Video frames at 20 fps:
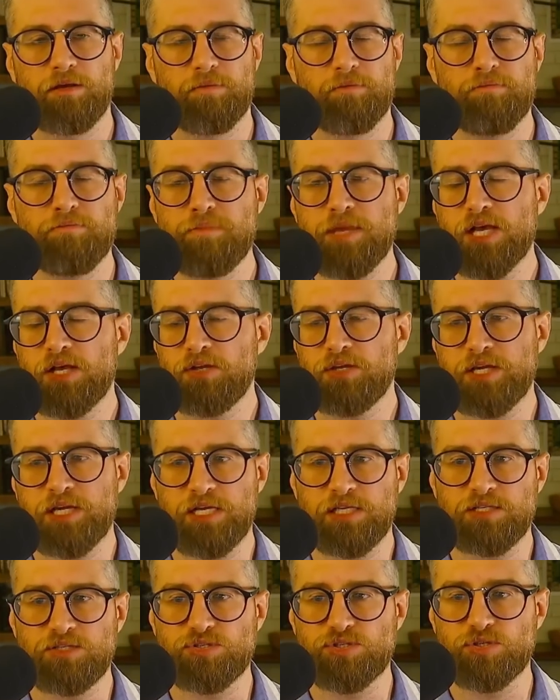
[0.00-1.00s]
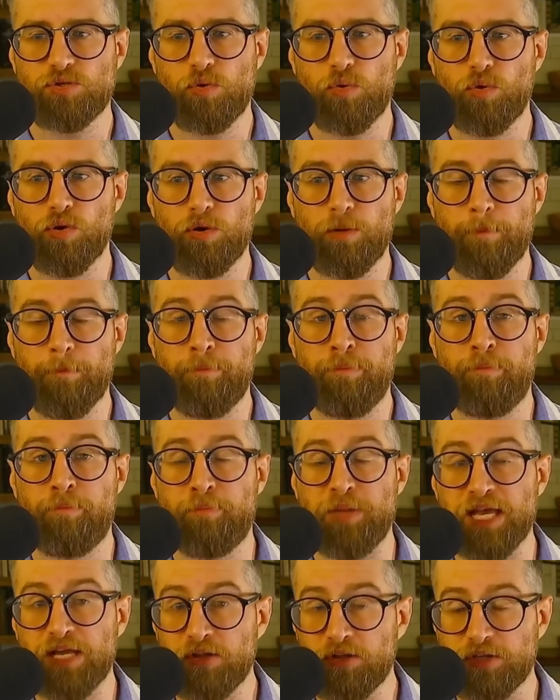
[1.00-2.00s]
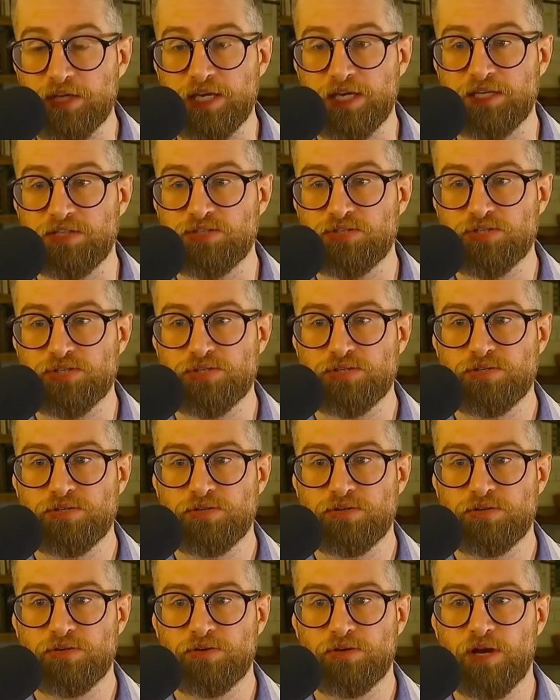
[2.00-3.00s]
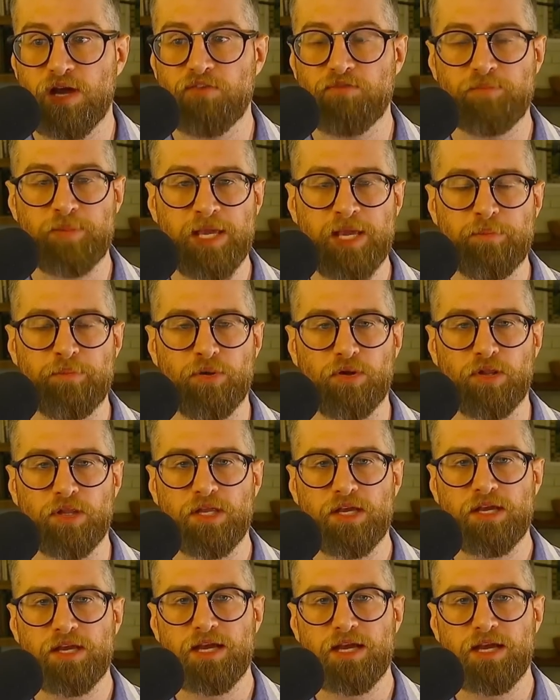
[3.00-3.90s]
millions or billions of people.